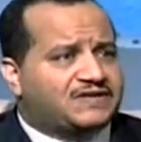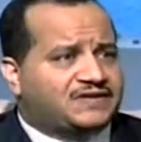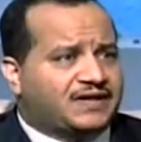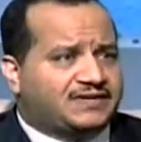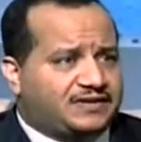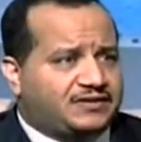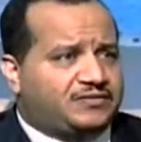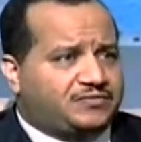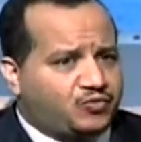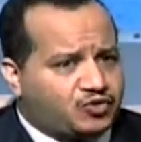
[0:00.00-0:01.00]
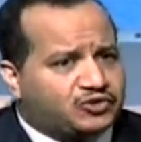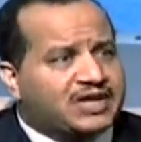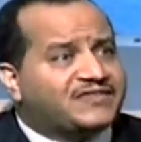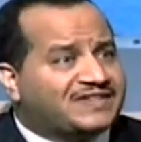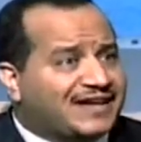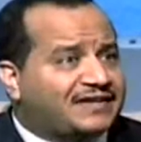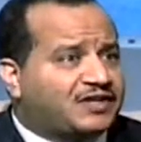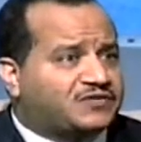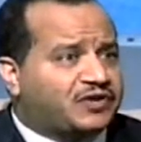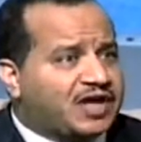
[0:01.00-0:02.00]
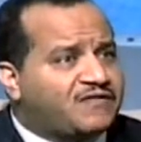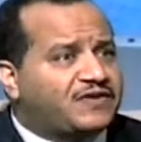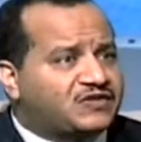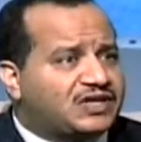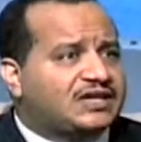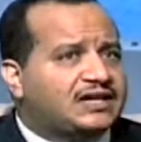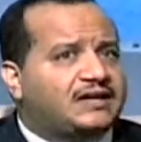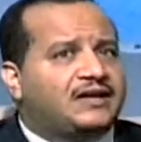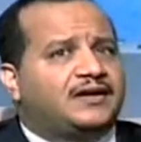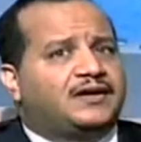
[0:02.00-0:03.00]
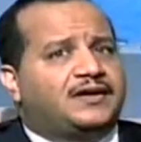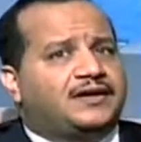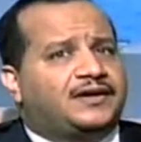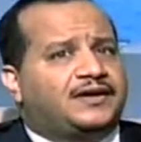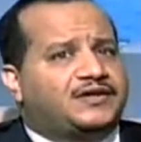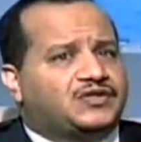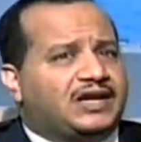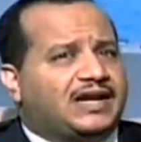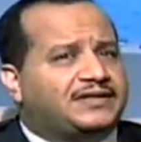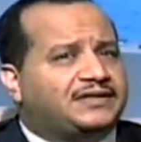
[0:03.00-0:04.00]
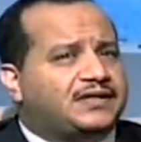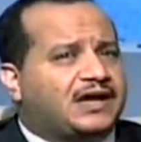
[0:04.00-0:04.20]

We should have standards for every single skill.